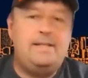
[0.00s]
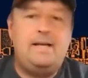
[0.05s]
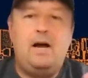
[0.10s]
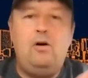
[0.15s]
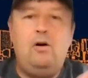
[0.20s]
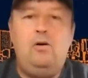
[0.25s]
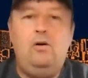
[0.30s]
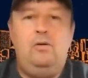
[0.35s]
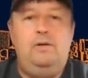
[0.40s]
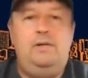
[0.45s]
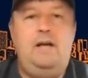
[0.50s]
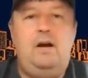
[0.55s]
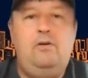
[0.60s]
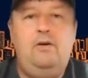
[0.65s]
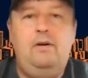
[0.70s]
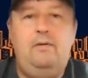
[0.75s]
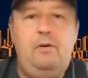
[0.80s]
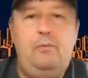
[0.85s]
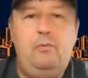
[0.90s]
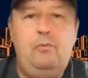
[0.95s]

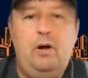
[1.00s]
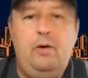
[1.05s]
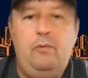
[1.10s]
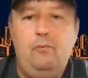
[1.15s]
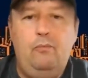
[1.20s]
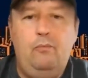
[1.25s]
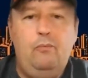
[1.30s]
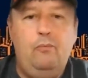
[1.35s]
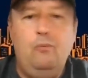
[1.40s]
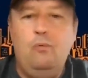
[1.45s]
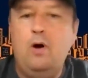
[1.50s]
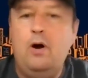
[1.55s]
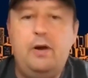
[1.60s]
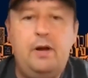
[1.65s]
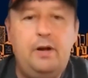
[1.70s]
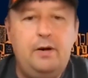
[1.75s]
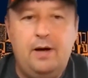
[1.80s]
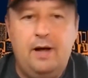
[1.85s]
tell everyone where you